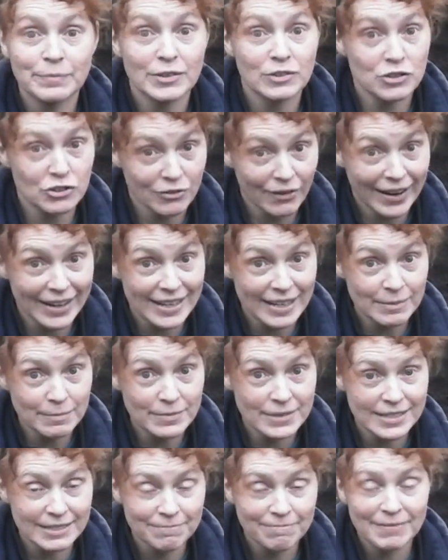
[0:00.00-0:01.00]

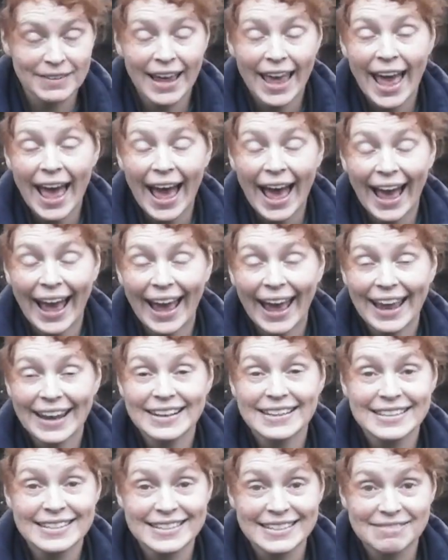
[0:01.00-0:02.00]
geraniums,
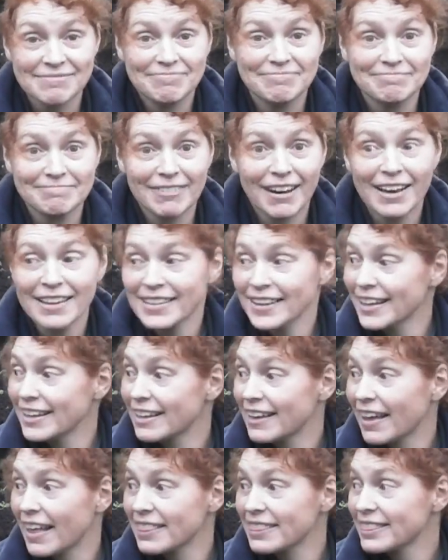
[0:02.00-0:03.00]
and I
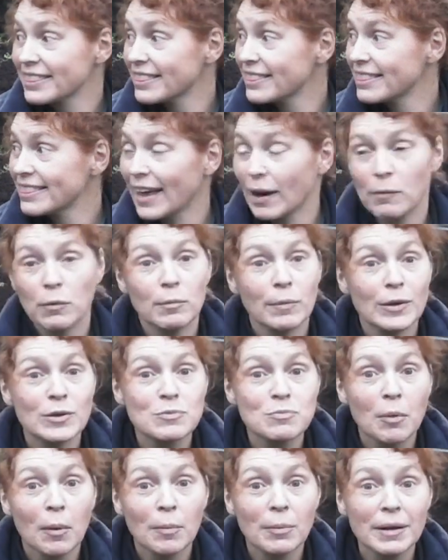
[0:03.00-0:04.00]
think that will
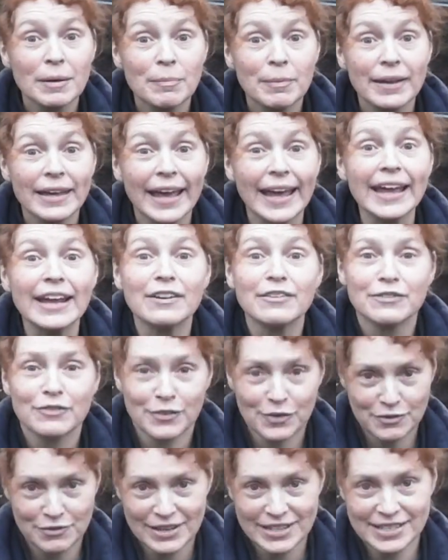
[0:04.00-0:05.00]
most probably be it
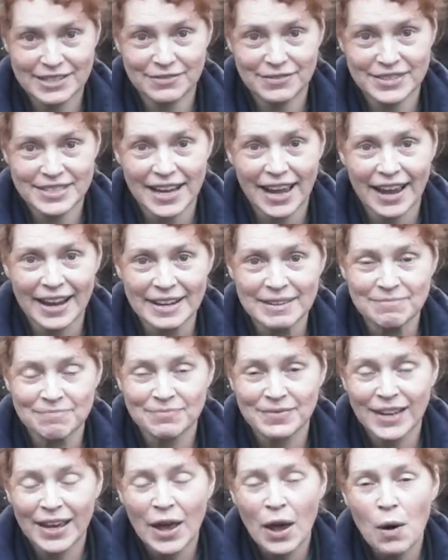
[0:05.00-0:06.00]
for the rest of the day.
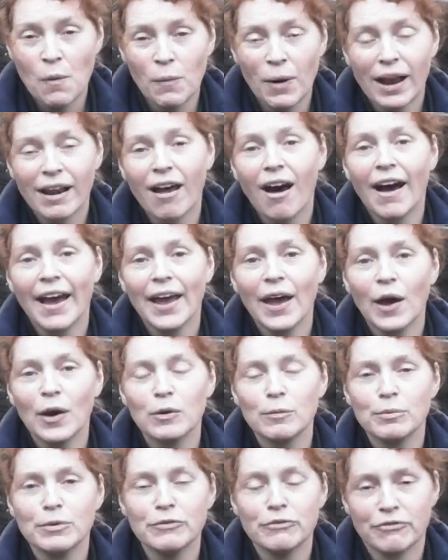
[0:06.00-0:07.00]
Well, I
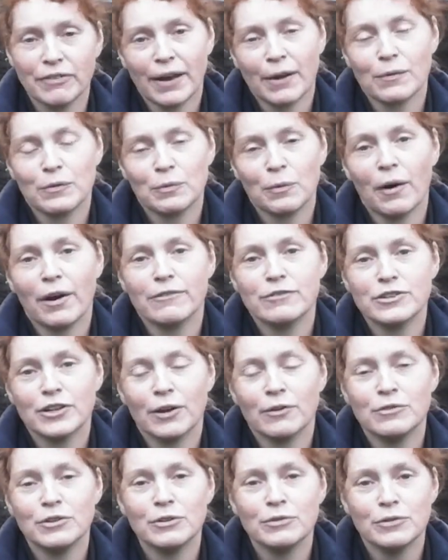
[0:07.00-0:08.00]
hope you found what I've
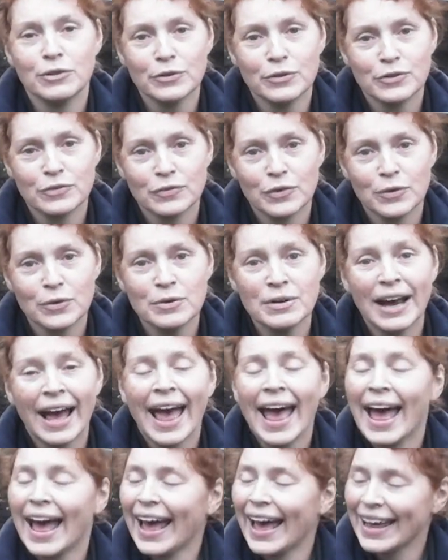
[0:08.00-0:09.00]
shown you useful,
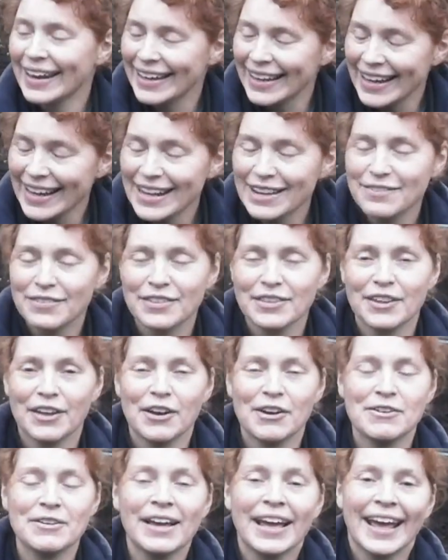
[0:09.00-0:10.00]
and even
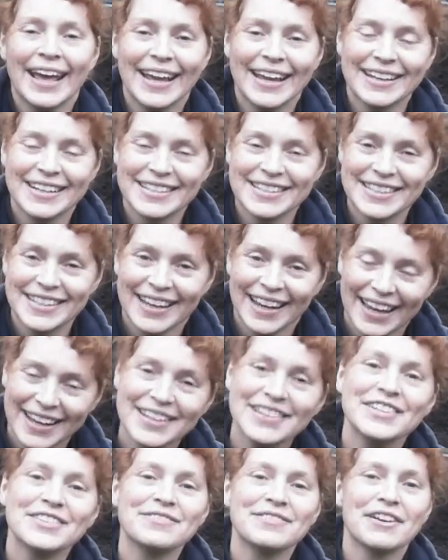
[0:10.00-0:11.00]
though it is the
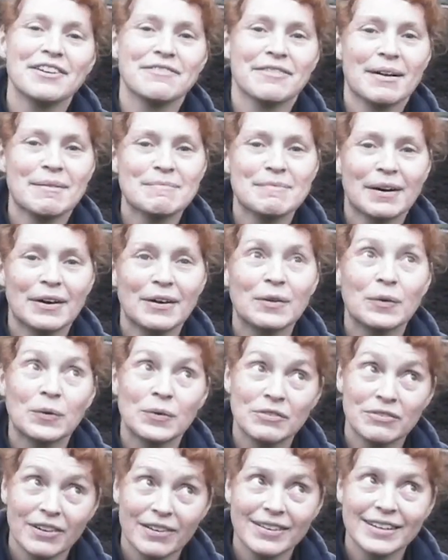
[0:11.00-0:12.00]
end of November,
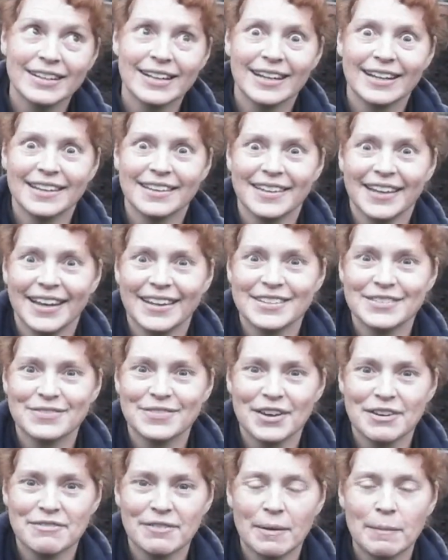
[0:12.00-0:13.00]
or very nearly the end of
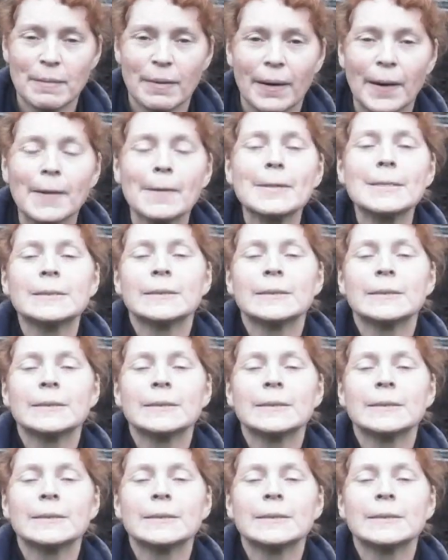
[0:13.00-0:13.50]
November,